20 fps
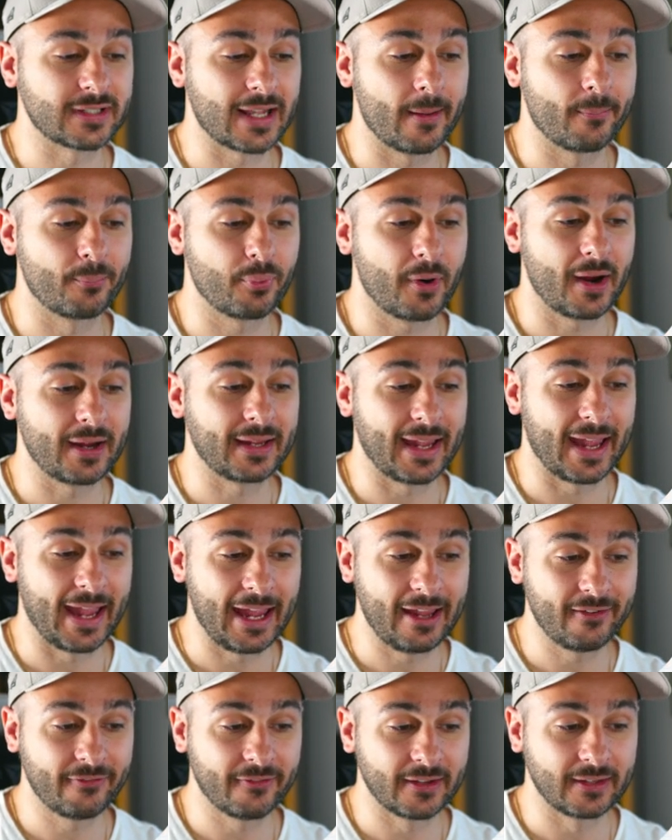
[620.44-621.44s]
loss at break
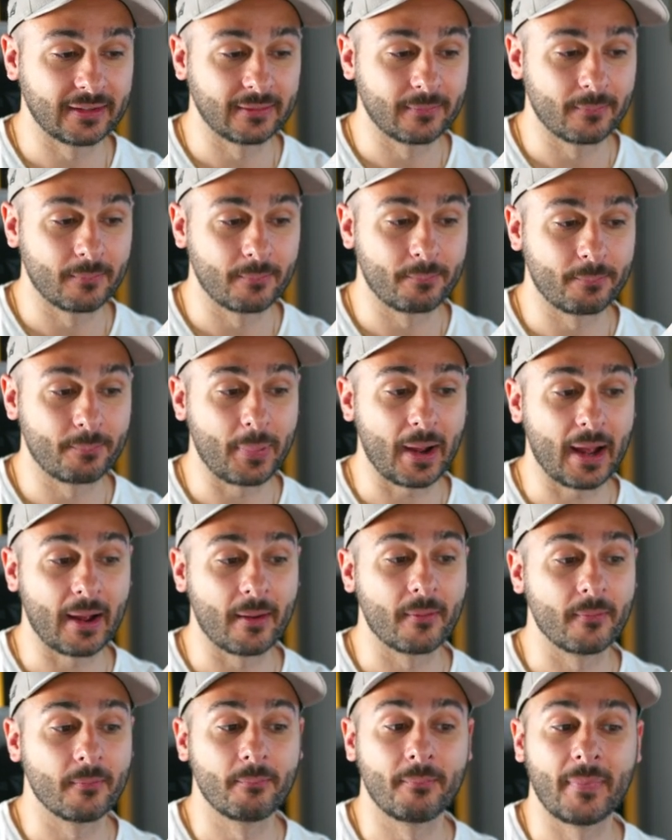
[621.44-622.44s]
even,
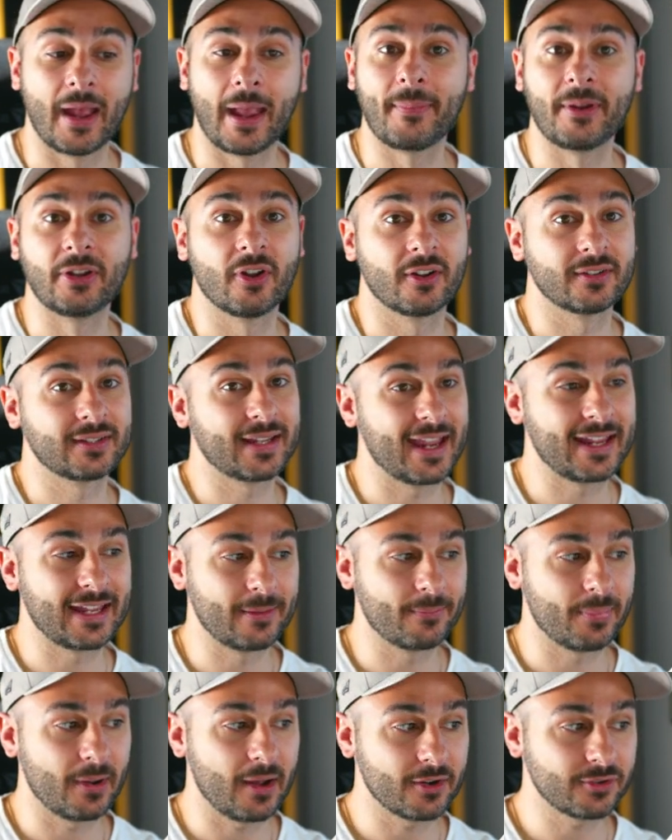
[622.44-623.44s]
but maybe not
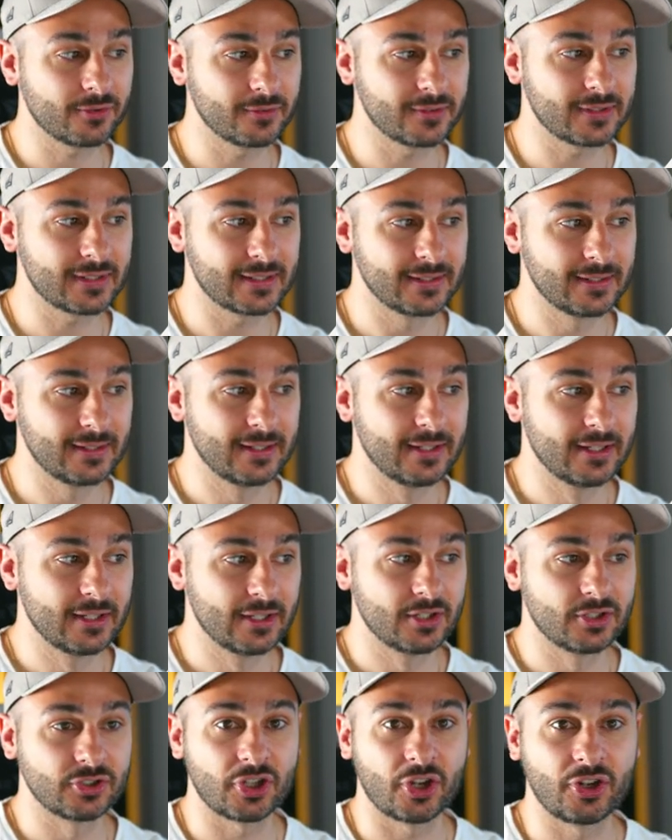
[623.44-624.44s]
taking partials,
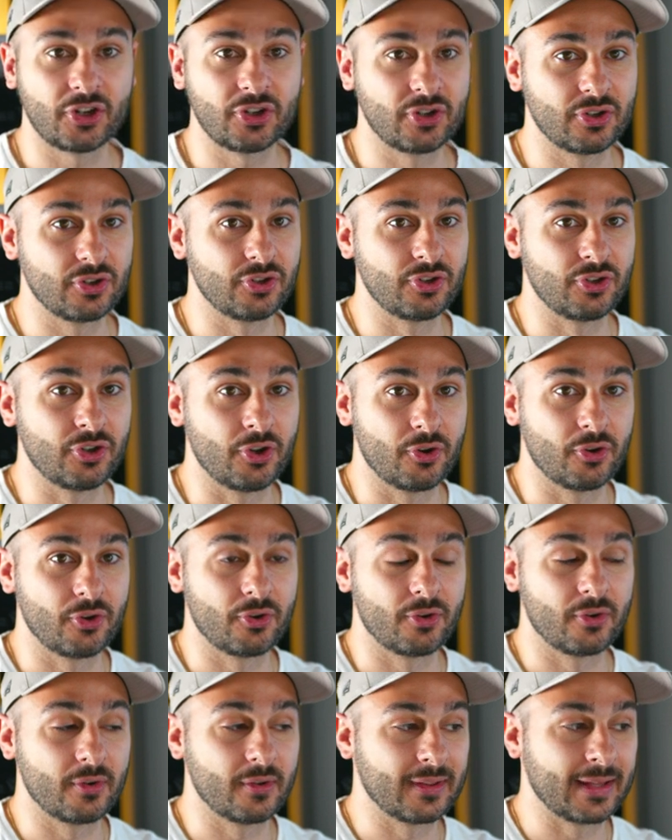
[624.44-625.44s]
so
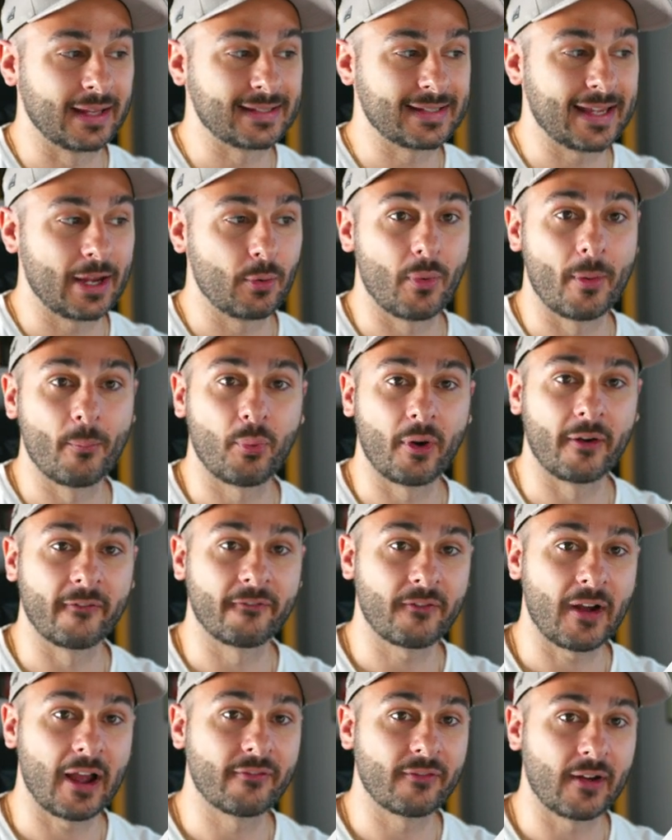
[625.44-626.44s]
you, let's say
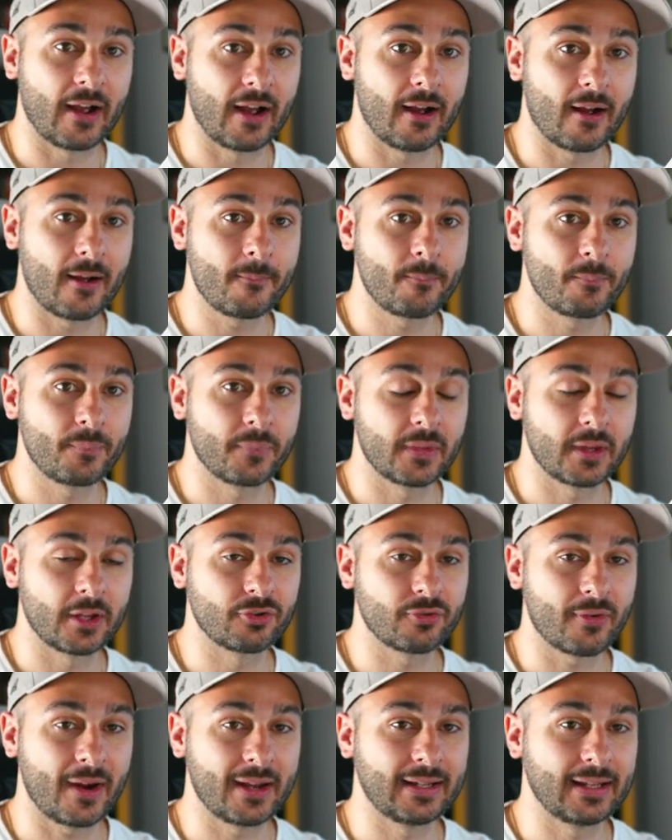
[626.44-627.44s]
1.5R,
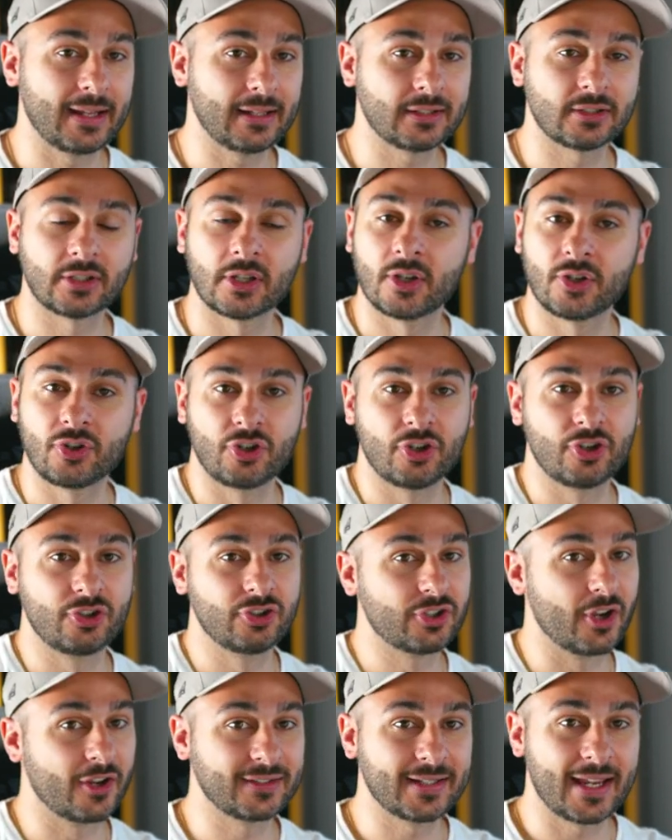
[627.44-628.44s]
the trade hit, you
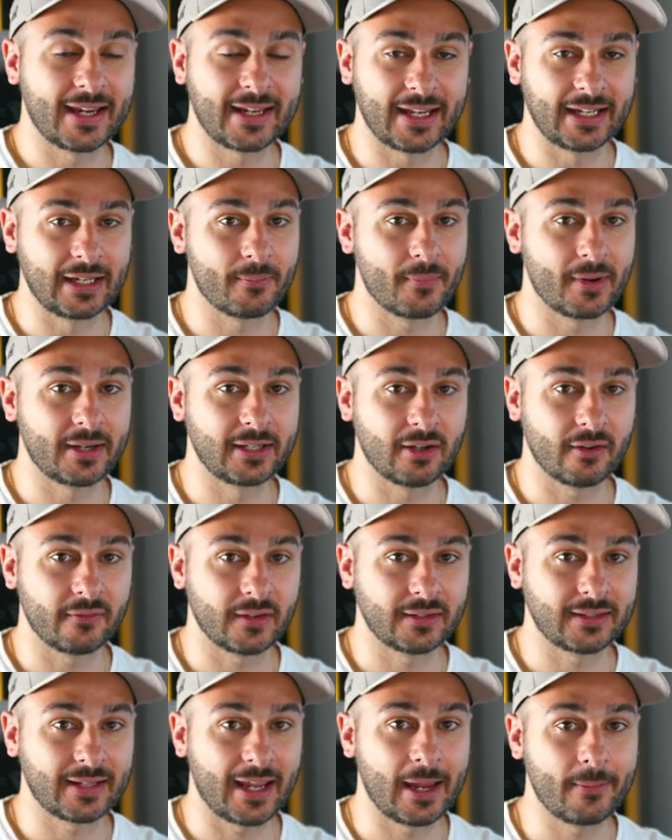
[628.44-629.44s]
don't take any money
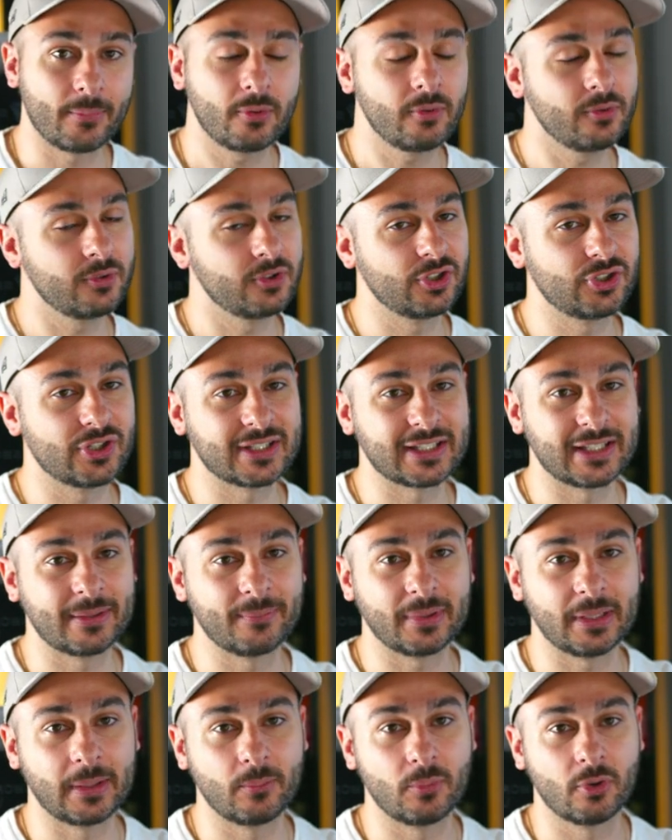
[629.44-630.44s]
off the table, you just
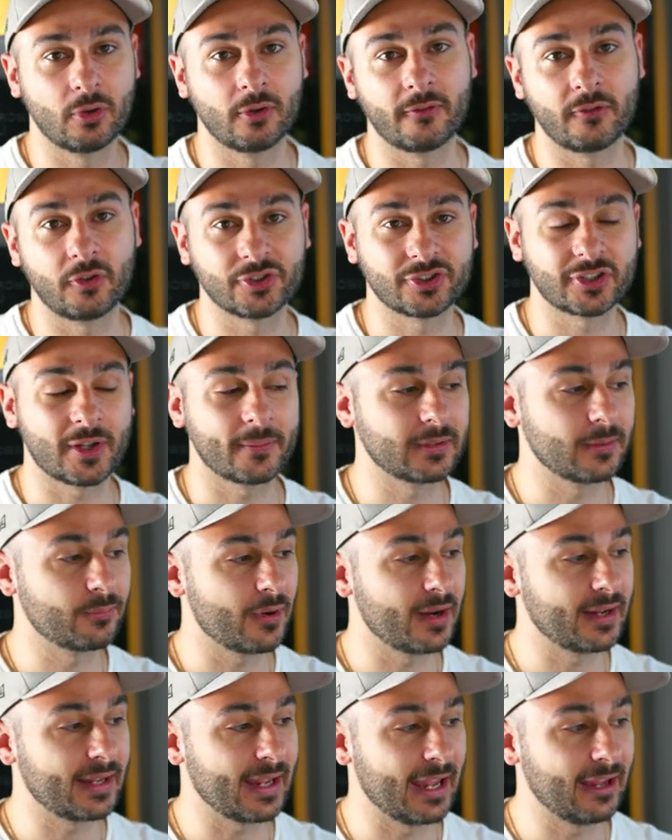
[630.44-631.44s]
simply move your stop to
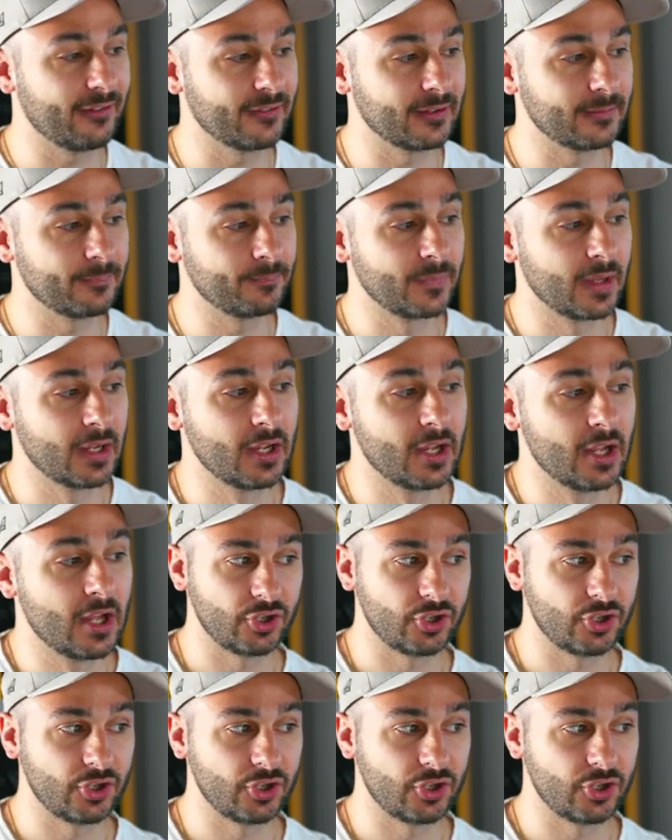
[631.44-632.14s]
break even.